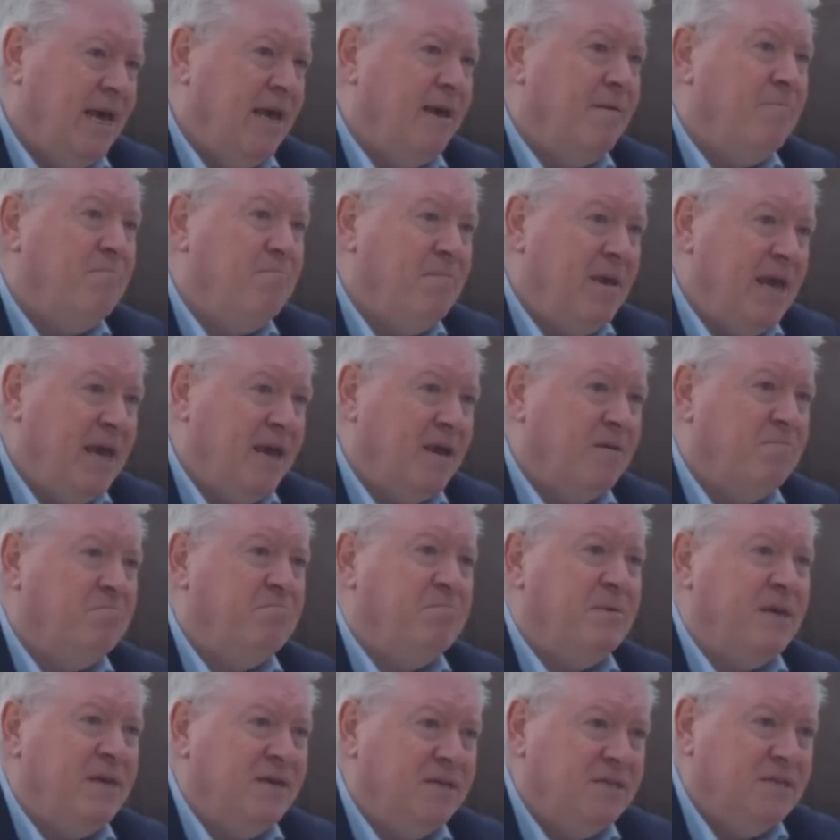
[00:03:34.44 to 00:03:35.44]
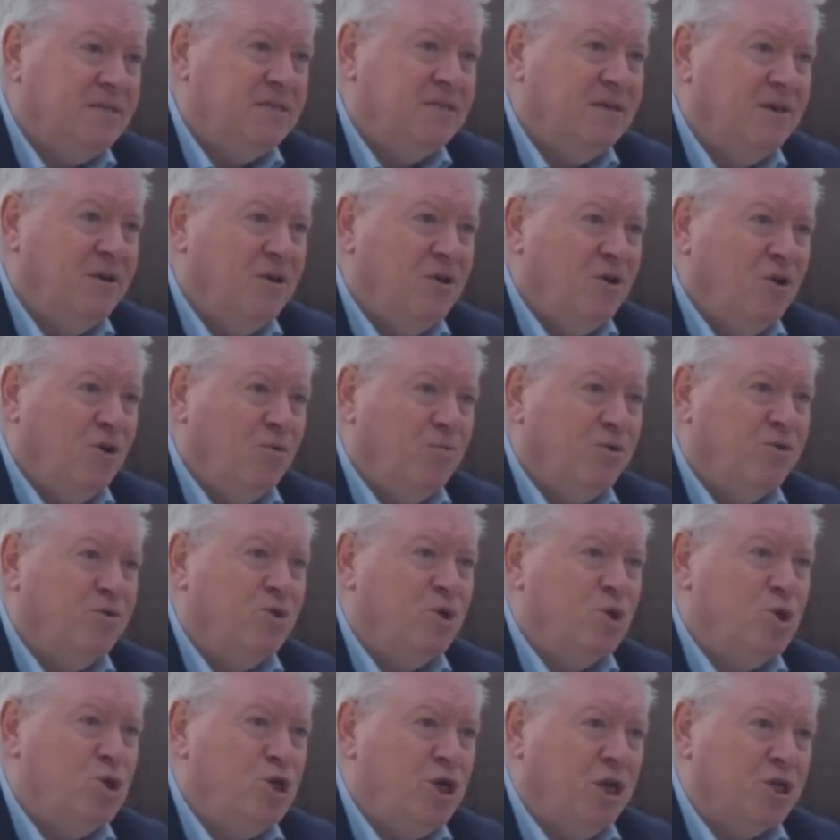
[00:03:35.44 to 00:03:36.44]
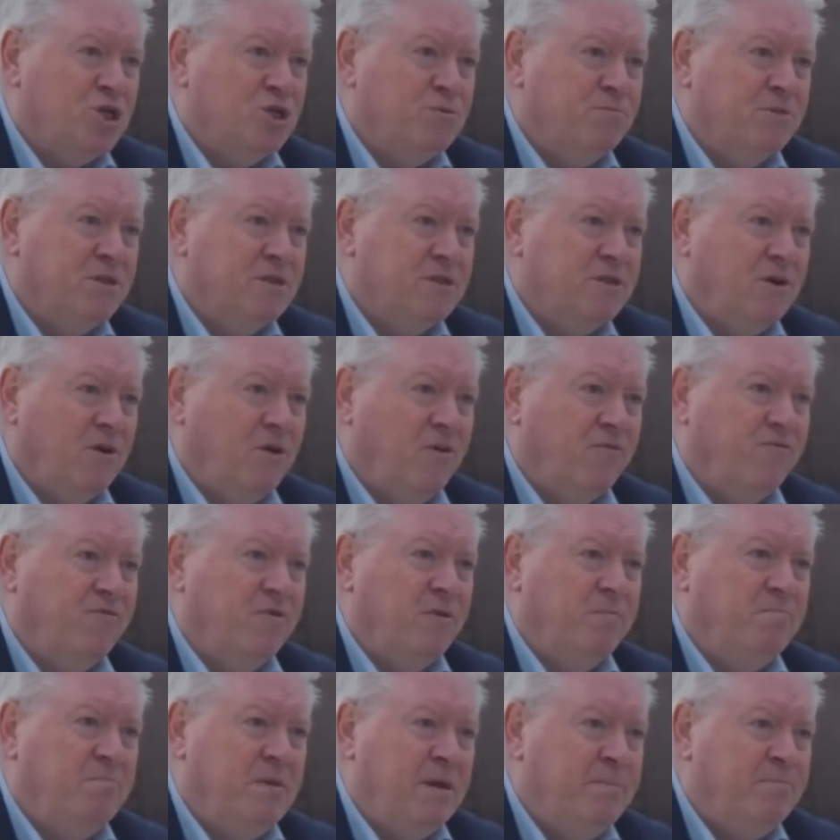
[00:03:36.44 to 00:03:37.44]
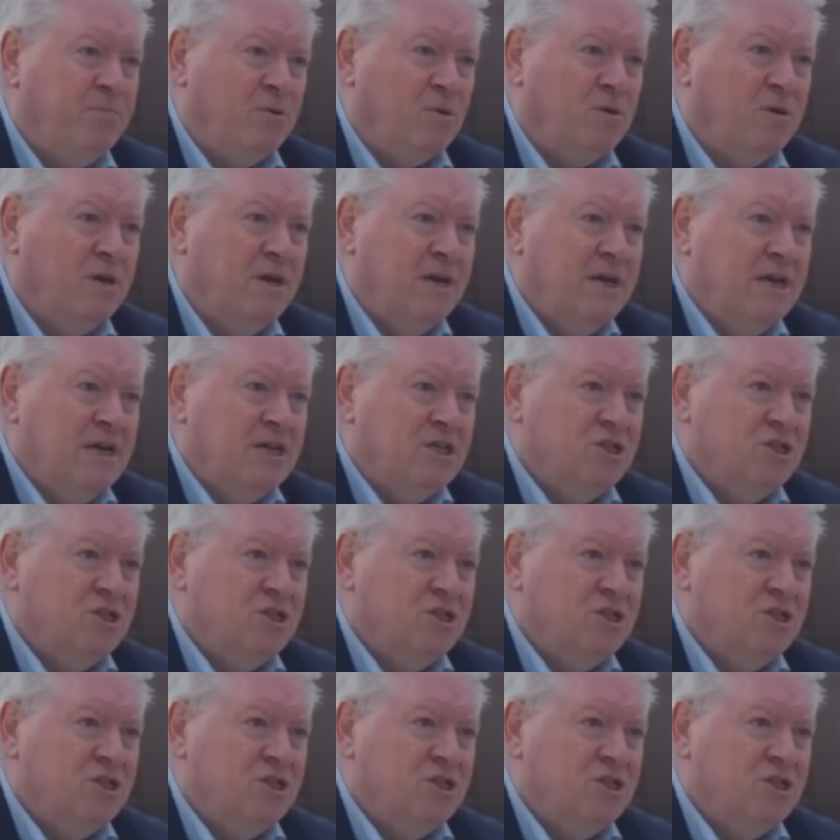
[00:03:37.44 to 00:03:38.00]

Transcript: make peace with the judgment of the people.